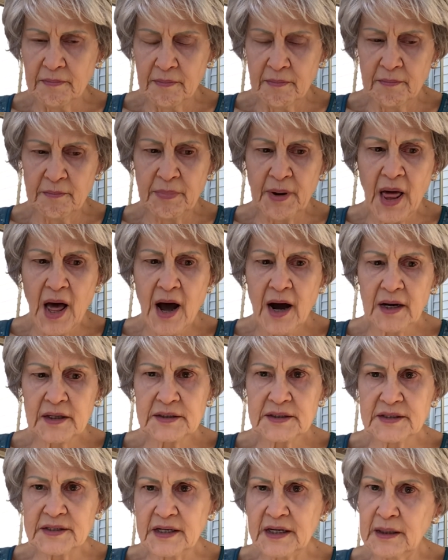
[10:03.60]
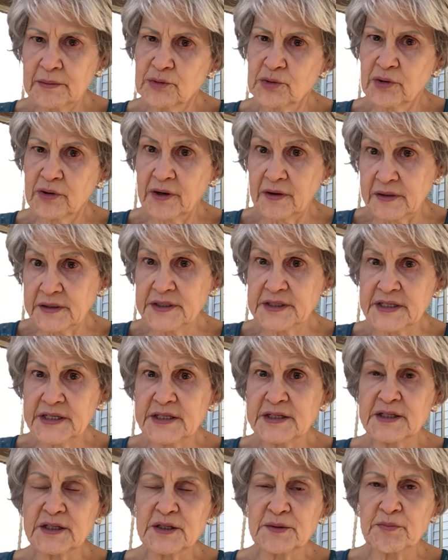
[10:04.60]
blocks that I'm doing on the
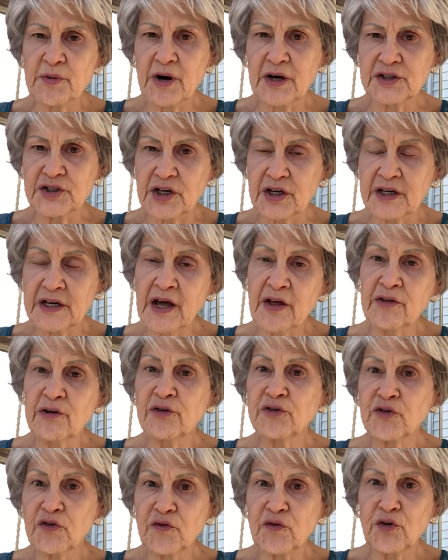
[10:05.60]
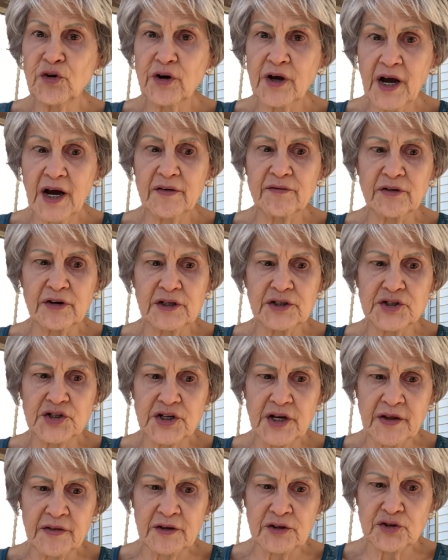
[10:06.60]
Seasons project. Now those are full coverage
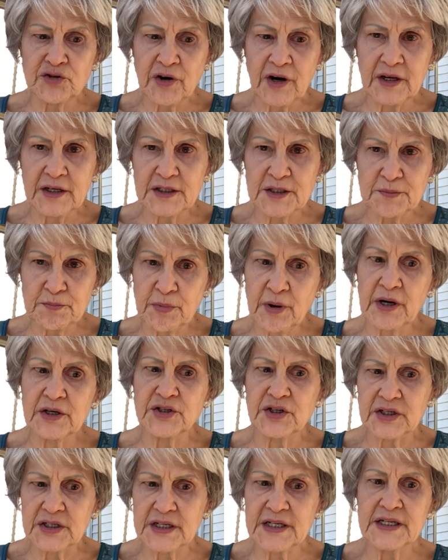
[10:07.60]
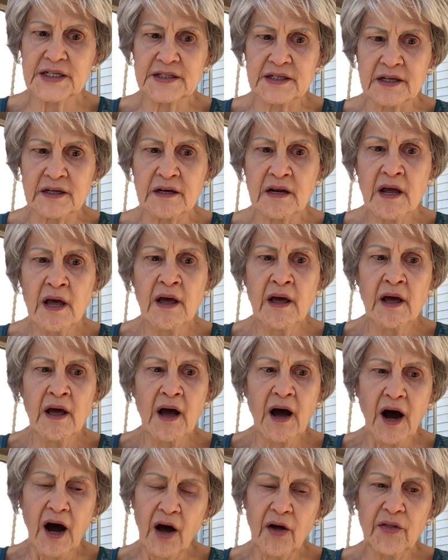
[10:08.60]
and the trellis project isn't,
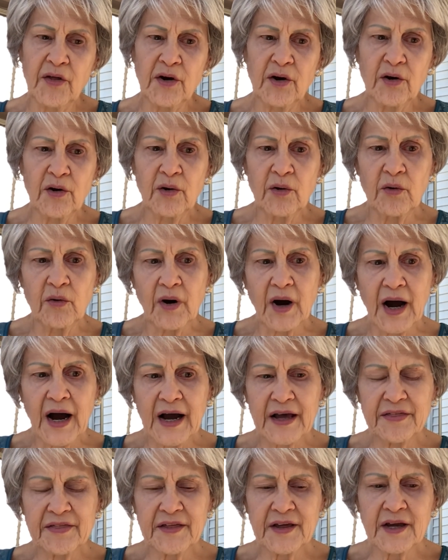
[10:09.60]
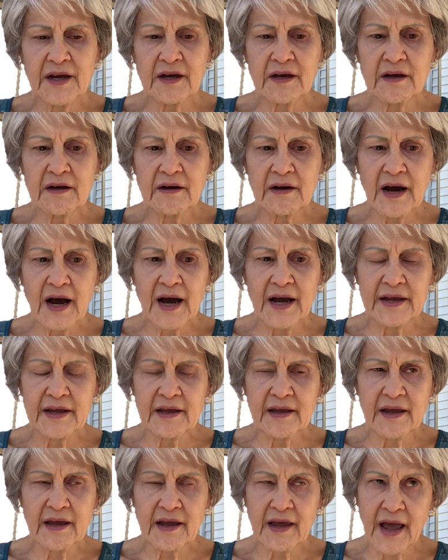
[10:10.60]
although I think I
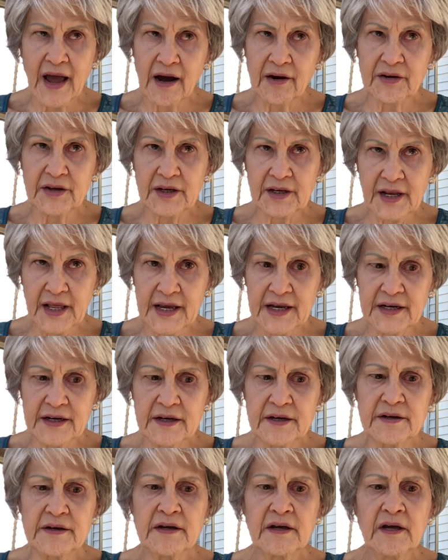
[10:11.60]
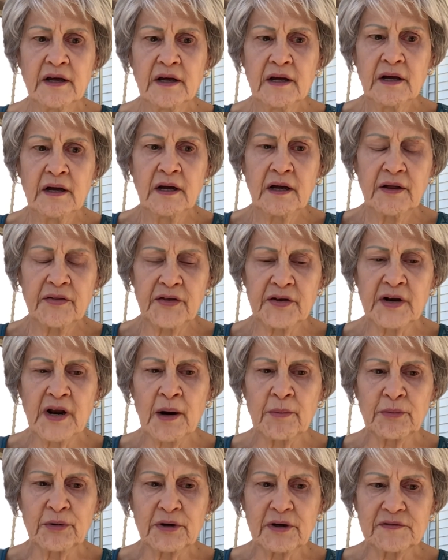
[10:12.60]
calculated the
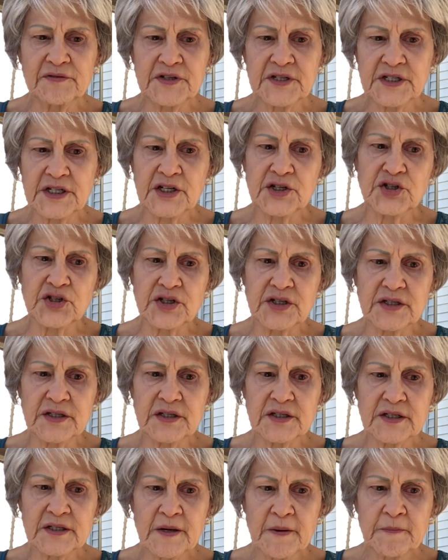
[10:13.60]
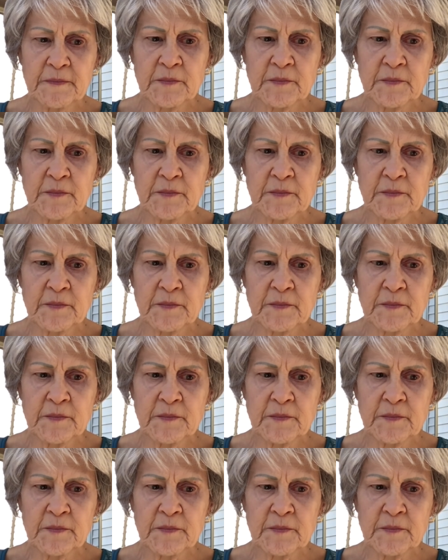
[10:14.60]
number of stitches